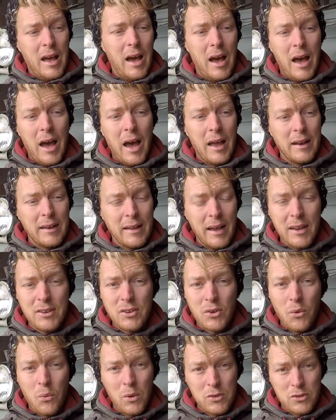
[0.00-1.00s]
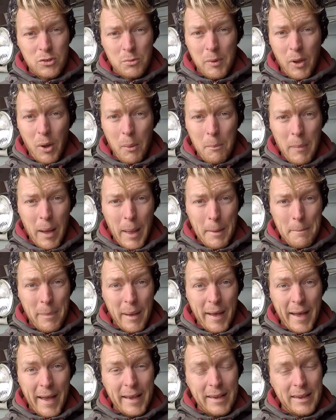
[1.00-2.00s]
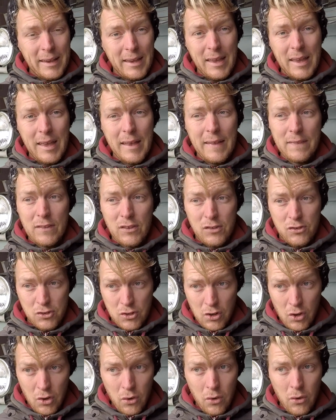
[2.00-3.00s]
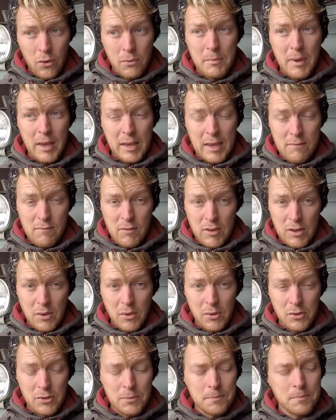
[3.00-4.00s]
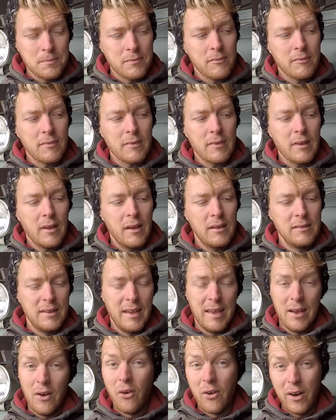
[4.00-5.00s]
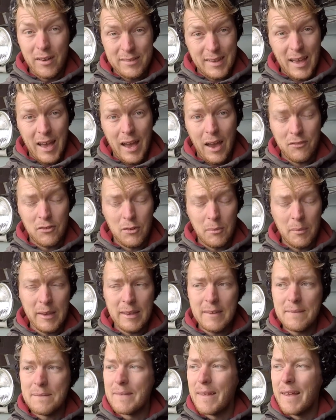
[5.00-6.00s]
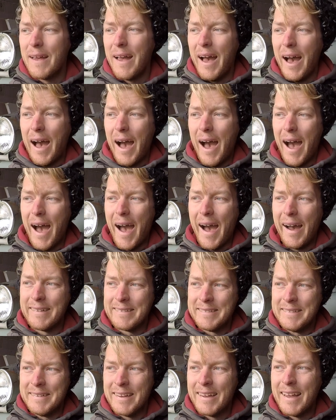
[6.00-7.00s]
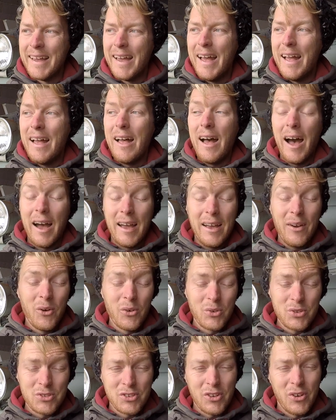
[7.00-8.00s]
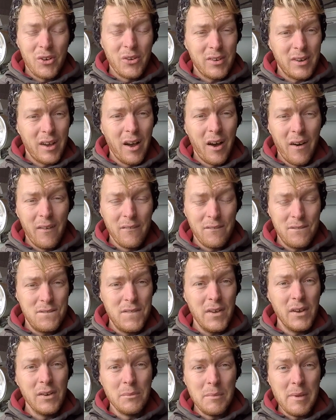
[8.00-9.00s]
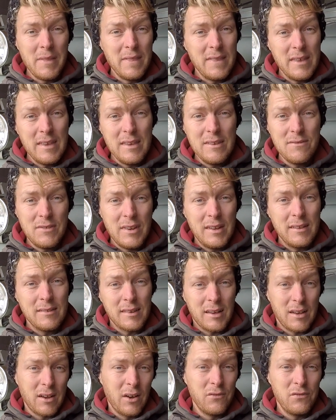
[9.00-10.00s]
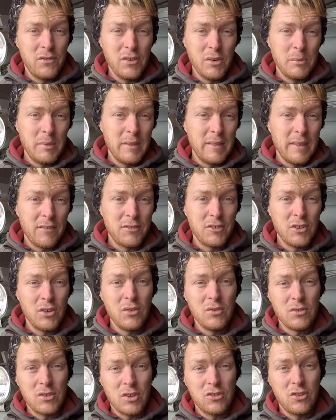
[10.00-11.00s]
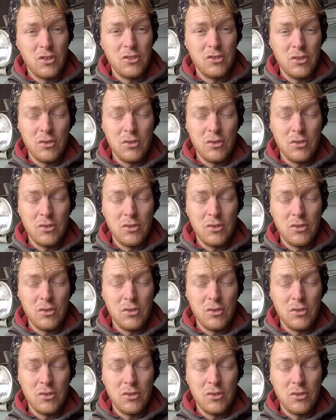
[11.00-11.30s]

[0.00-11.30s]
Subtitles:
and I don't want to be on my back in the snow making videos unless I have to be, and I also can't film in the evenings. I can't film in the afternoons because, as you